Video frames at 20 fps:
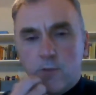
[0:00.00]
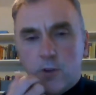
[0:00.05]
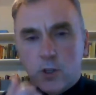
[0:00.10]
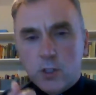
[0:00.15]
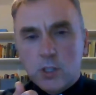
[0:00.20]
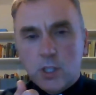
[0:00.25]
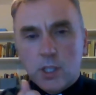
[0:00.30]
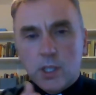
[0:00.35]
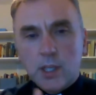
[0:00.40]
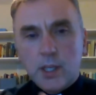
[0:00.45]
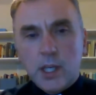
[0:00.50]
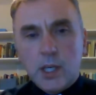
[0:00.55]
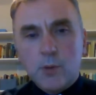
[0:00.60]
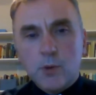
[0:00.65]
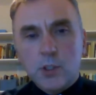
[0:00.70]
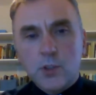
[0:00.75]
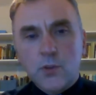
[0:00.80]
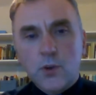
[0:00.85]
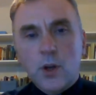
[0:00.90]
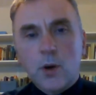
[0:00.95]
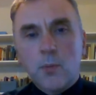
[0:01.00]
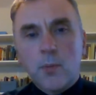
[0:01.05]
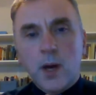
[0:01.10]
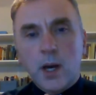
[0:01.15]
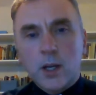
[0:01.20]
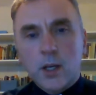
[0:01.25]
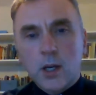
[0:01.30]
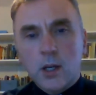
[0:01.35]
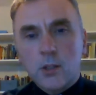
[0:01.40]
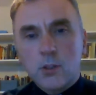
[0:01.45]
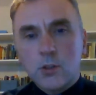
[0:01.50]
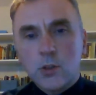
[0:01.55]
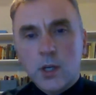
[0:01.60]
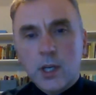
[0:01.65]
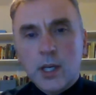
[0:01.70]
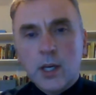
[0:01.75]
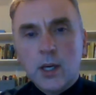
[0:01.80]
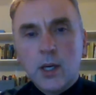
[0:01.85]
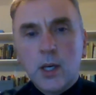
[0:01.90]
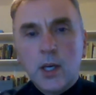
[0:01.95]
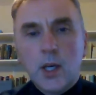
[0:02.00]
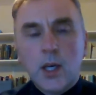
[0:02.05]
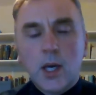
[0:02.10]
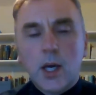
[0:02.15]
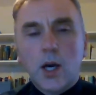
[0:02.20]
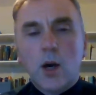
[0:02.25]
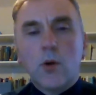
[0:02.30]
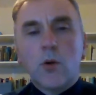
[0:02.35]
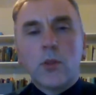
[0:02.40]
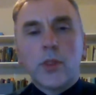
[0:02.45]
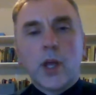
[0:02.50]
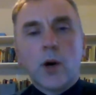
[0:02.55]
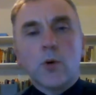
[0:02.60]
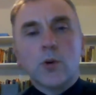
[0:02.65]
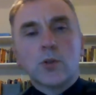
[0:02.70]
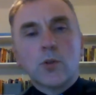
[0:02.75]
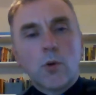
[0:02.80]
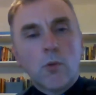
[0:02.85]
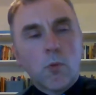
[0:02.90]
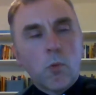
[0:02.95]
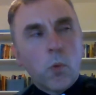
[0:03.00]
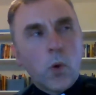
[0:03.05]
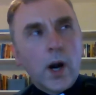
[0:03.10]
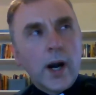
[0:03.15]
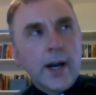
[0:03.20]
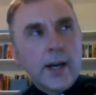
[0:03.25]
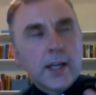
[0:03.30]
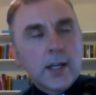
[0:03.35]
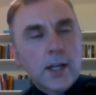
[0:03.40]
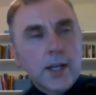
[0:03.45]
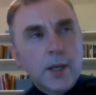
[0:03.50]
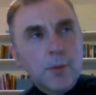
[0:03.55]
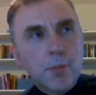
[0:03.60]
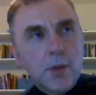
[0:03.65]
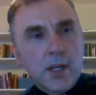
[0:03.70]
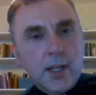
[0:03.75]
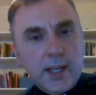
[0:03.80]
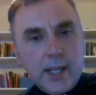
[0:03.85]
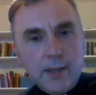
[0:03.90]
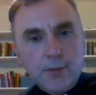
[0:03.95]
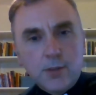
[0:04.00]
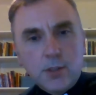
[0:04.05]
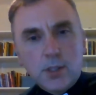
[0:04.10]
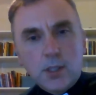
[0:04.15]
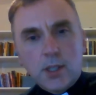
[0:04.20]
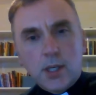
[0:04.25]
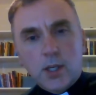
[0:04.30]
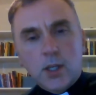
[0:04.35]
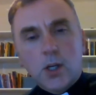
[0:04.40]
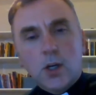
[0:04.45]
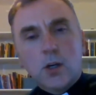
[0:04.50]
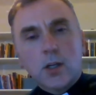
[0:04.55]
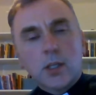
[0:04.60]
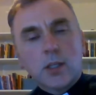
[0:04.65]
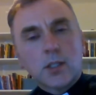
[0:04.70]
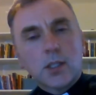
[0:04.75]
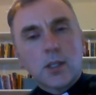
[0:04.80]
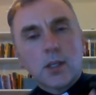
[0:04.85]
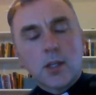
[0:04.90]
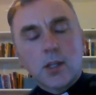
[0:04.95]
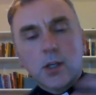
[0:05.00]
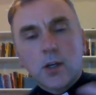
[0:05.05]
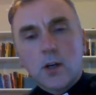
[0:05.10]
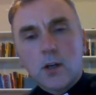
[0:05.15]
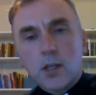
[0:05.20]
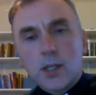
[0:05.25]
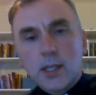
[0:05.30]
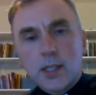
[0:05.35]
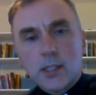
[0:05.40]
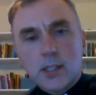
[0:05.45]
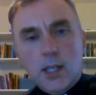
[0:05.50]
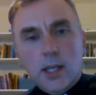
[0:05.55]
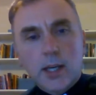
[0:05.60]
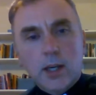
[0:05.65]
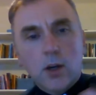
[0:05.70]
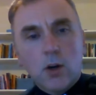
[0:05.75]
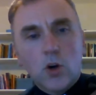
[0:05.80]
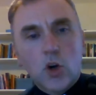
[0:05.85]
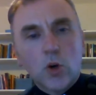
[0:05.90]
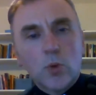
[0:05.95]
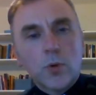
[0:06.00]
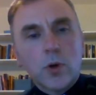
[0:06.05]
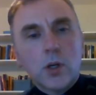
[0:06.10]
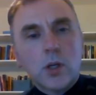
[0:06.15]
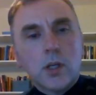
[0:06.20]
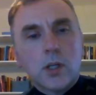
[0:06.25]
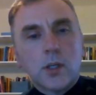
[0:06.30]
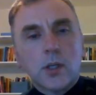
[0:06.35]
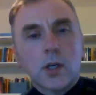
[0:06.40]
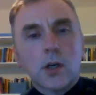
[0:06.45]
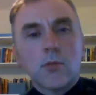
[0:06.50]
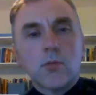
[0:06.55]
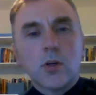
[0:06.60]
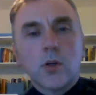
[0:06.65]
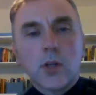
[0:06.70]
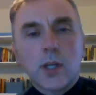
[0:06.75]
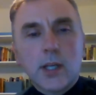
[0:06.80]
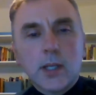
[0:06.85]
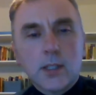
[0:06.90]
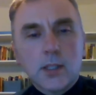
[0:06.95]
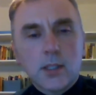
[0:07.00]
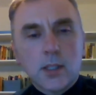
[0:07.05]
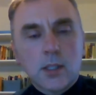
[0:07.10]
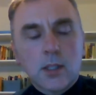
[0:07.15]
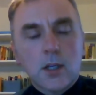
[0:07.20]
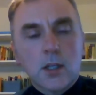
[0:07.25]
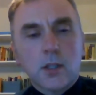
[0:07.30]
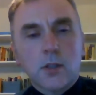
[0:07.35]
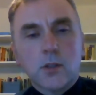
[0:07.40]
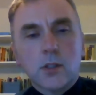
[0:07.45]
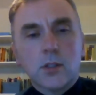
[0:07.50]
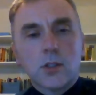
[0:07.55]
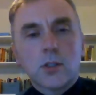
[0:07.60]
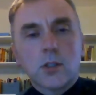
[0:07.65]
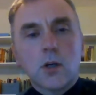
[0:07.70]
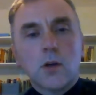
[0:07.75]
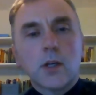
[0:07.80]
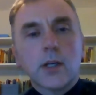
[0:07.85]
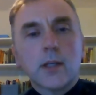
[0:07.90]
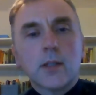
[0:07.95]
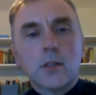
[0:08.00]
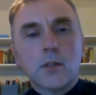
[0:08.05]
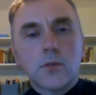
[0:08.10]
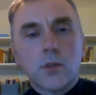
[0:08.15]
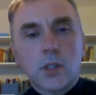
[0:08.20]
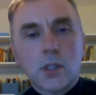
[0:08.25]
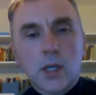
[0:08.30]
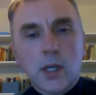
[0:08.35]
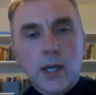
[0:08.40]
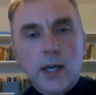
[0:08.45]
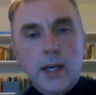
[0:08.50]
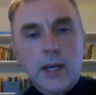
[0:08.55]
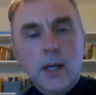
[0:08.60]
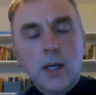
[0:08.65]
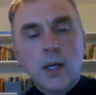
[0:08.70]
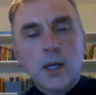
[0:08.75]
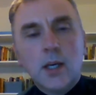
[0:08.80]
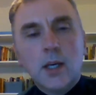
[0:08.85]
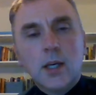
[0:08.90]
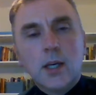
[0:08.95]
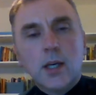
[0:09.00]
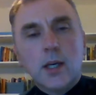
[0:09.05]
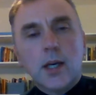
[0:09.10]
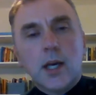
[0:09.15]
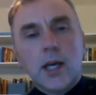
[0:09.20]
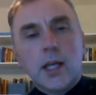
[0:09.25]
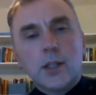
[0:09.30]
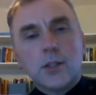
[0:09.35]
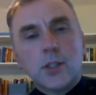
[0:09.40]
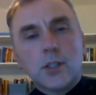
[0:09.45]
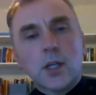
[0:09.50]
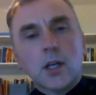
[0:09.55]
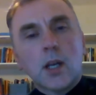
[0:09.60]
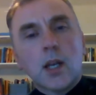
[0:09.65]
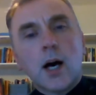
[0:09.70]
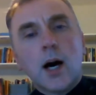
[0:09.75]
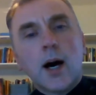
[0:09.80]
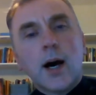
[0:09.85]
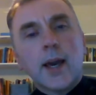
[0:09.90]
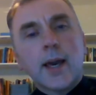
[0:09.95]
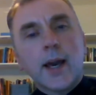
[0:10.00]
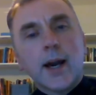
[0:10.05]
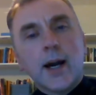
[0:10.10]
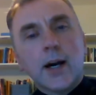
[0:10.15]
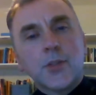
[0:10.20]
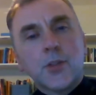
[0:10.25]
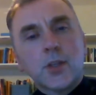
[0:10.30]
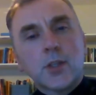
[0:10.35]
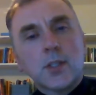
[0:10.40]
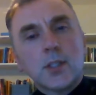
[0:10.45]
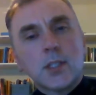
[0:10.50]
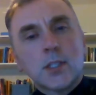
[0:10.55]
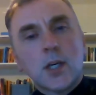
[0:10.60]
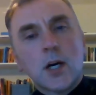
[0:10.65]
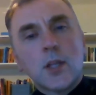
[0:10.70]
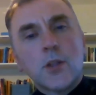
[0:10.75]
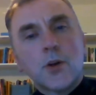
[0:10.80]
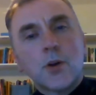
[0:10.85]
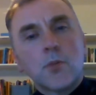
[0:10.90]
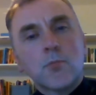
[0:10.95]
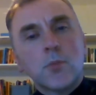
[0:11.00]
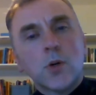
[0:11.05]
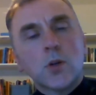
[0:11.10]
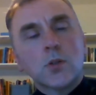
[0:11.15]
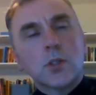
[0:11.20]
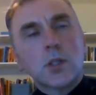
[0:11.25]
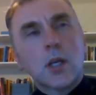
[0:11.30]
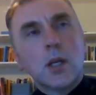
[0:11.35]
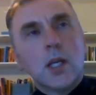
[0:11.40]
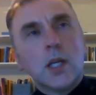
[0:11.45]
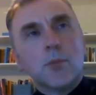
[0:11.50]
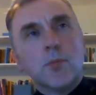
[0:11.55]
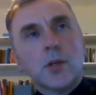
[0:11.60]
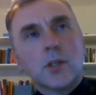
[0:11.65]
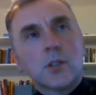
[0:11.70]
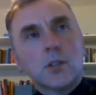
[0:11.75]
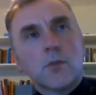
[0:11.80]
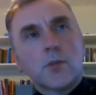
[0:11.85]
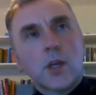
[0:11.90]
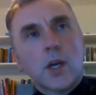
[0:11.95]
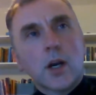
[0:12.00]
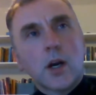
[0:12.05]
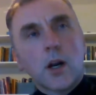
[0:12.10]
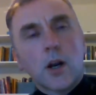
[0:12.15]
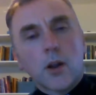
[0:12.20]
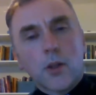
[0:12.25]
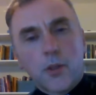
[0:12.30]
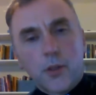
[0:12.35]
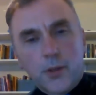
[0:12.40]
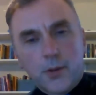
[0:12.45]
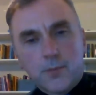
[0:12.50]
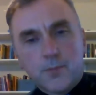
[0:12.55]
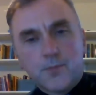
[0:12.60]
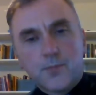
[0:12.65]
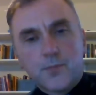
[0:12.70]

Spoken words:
Firstly, he was from a country that was widely believed, according to authorities like Homer and Herodias and other historians of the day, to lie at the southernmost limits of the earth.